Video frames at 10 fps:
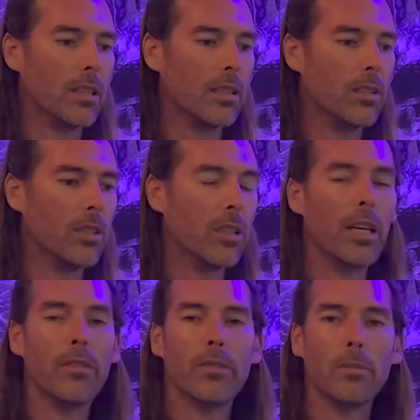learned a
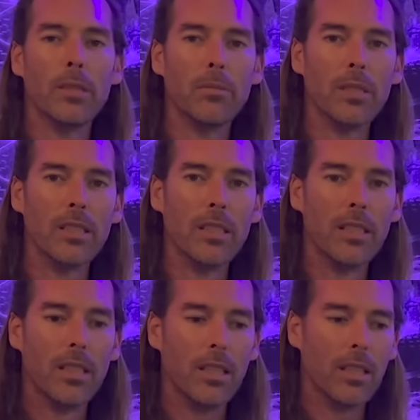lot from him. And,
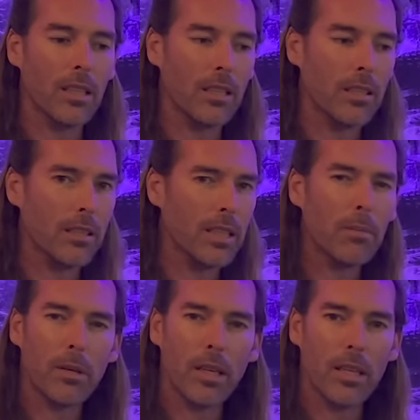and uh, yeah,
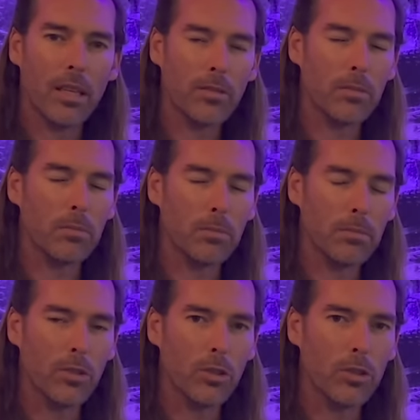I think I have some
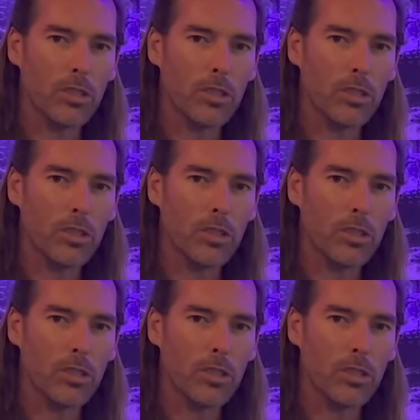photos